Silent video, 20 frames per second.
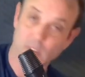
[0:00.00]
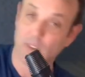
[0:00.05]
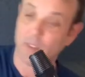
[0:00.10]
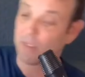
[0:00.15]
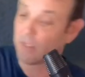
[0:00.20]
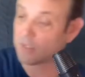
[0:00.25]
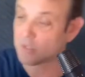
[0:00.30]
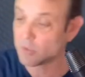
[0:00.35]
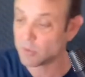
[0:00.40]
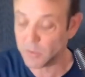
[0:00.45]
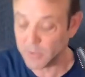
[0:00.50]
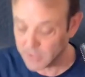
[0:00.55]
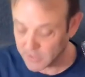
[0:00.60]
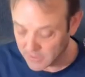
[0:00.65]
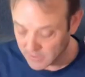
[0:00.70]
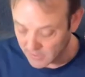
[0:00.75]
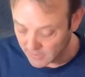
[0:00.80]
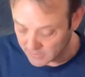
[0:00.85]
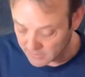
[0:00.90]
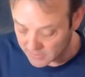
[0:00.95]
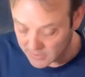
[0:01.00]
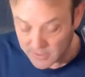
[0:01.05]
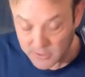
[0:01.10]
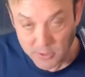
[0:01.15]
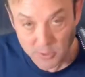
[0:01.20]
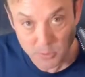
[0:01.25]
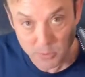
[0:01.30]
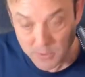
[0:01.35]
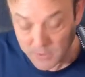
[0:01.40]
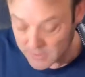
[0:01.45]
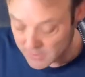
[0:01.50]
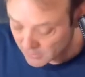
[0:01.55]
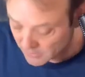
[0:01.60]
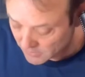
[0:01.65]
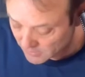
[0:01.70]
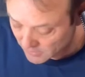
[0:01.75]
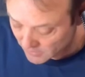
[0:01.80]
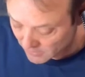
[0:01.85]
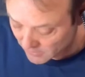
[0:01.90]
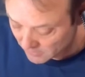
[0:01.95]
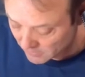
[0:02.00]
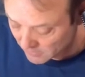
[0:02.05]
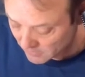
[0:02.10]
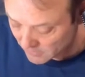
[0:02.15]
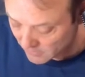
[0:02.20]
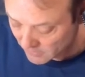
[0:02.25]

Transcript: the squeegee they send you with this stuff